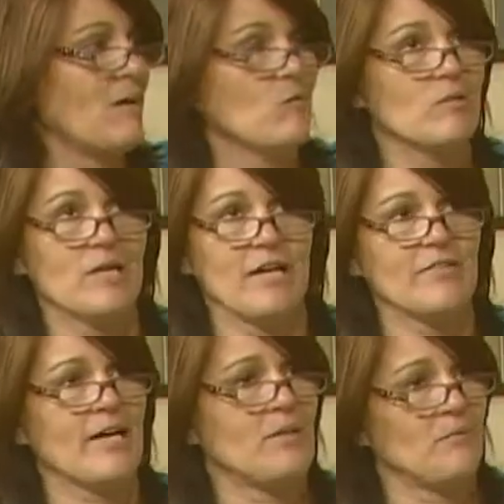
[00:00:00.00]
Now I've
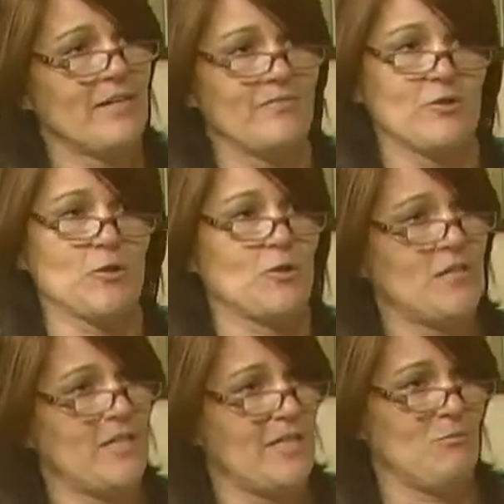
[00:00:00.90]
got them. I've
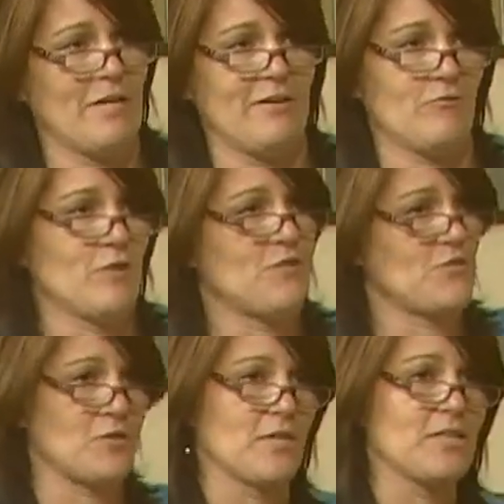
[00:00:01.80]
heard in my
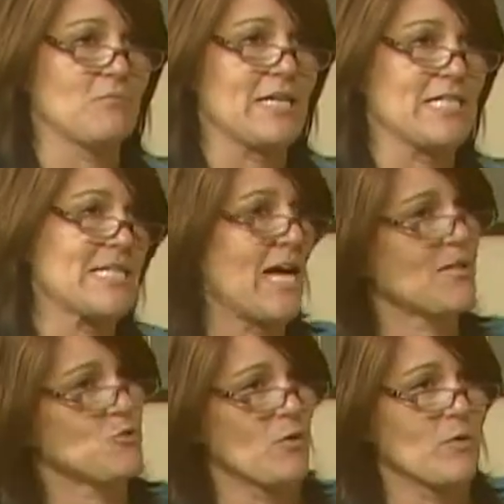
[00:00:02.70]
freezer, in my
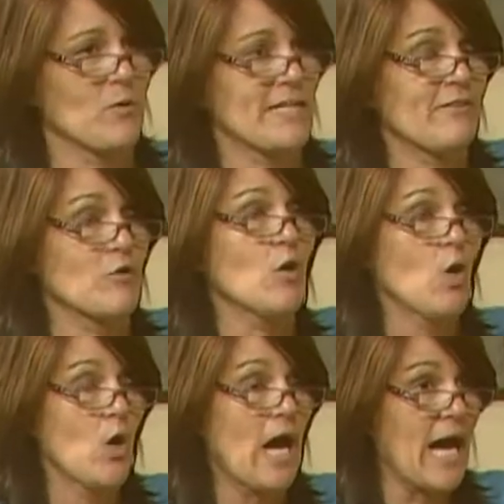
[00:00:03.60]
sock drawer, whatever.
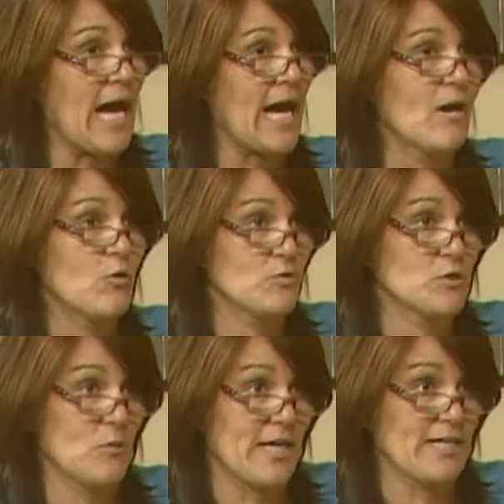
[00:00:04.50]
How
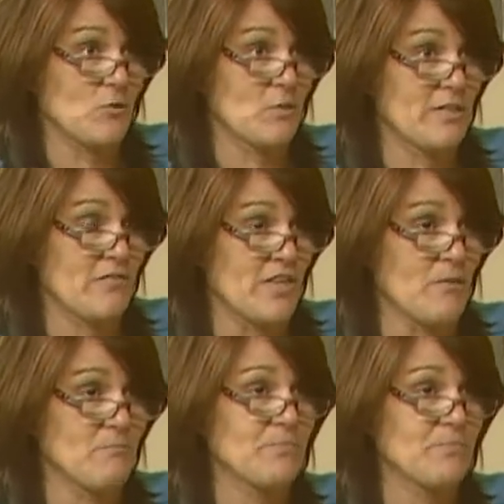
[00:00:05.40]
do I get rid of them?